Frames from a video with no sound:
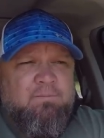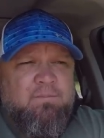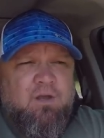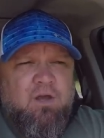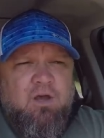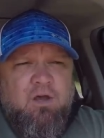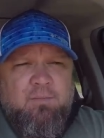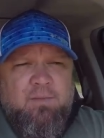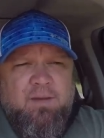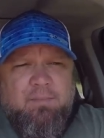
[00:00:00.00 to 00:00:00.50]

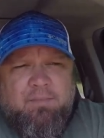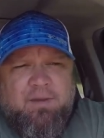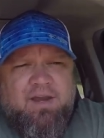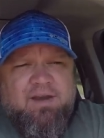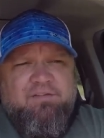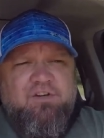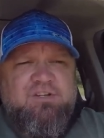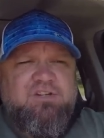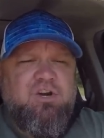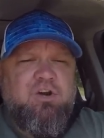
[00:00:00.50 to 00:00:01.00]
Um, but
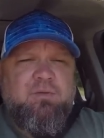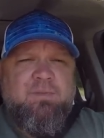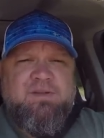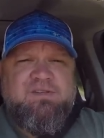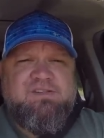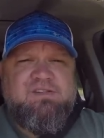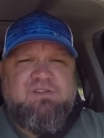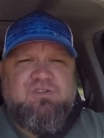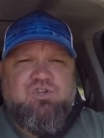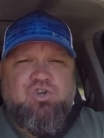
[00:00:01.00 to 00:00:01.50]
every
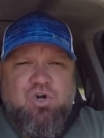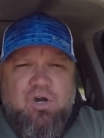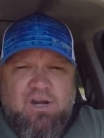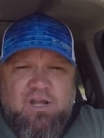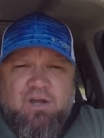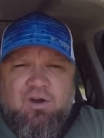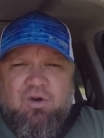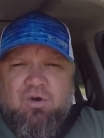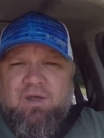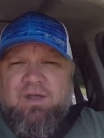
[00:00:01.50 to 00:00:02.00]
tournament's
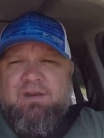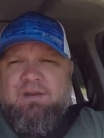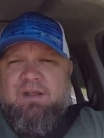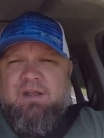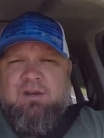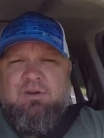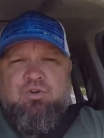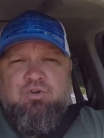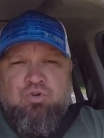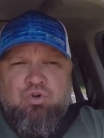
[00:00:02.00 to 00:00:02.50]
trail
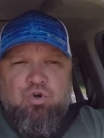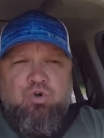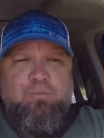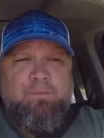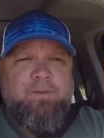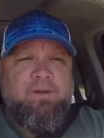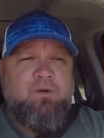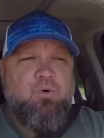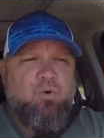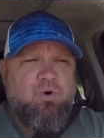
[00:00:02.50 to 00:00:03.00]
and, and
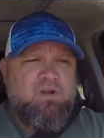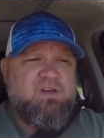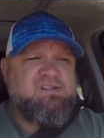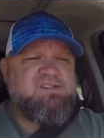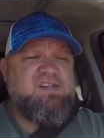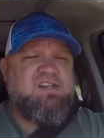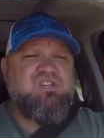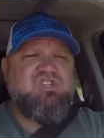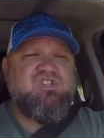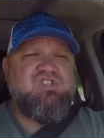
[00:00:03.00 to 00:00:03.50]
group and
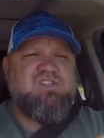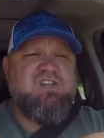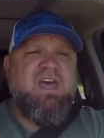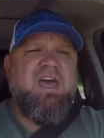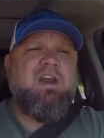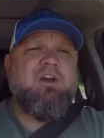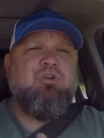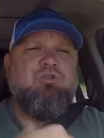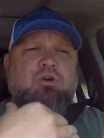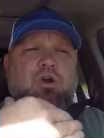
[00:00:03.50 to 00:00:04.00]
organization's
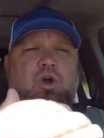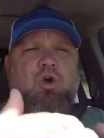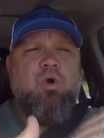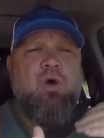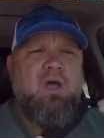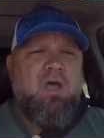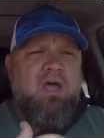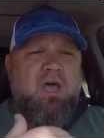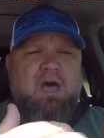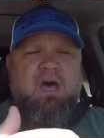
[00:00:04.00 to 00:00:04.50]
got to
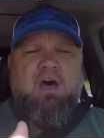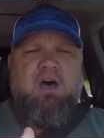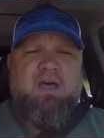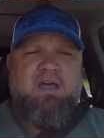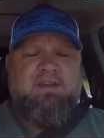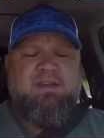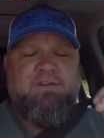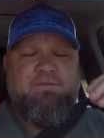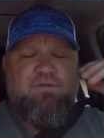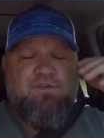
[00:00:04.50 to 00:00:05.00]
grow uh,
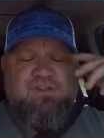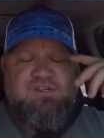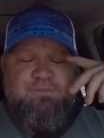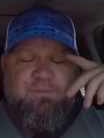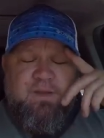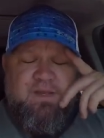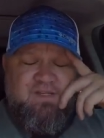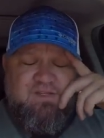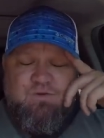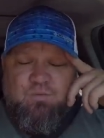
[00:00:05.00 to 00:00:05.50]
at different
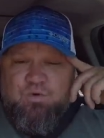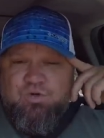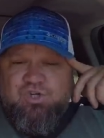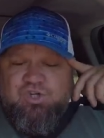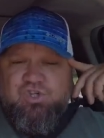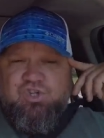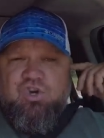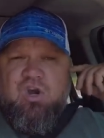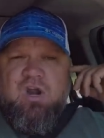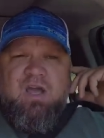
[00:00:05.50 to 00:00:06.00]
speeds, and we're
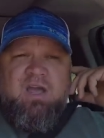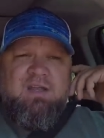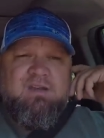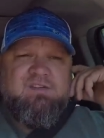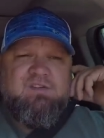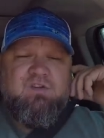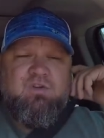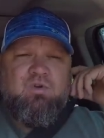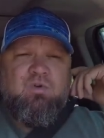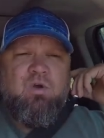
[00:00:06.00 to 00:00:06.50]
just
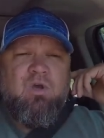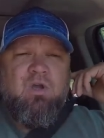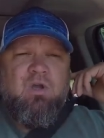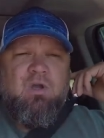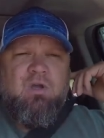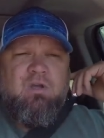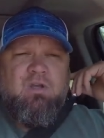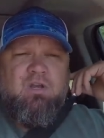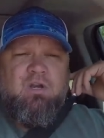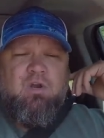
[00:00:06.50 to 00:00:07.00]
trying to,
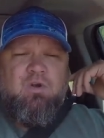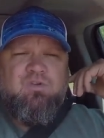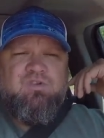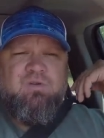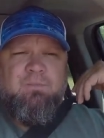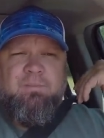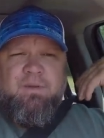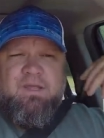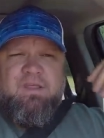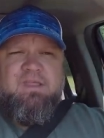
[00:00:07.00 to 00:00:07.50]
you know,
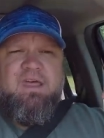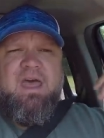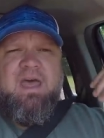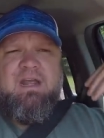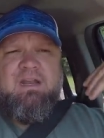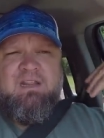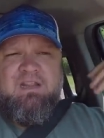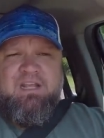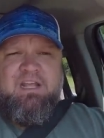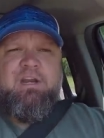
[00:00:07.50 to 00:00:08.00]
to be
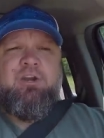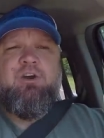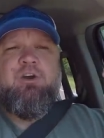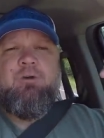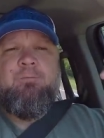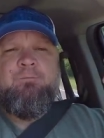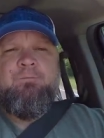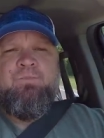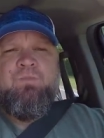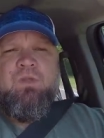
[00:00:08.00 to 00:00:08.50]
that
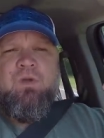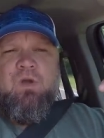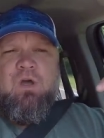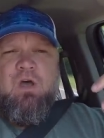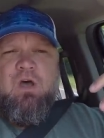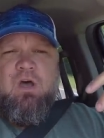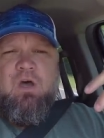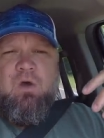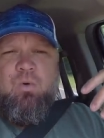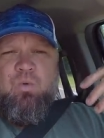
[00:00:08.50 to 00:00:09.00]
leader
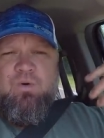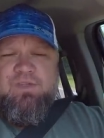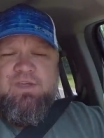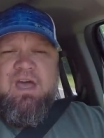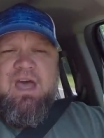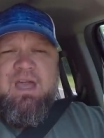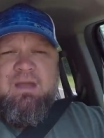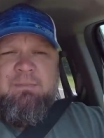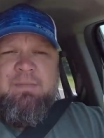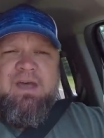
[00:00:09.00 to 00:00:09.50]
uh, with
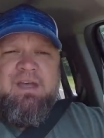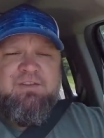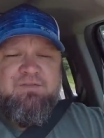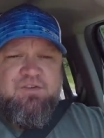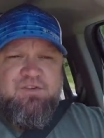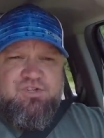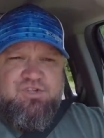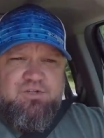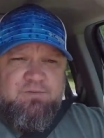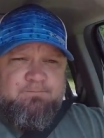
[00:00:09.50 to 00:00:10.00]
kayak bass
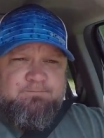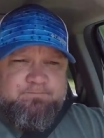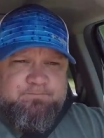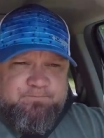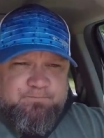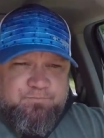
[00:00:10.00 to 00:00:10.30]
fishing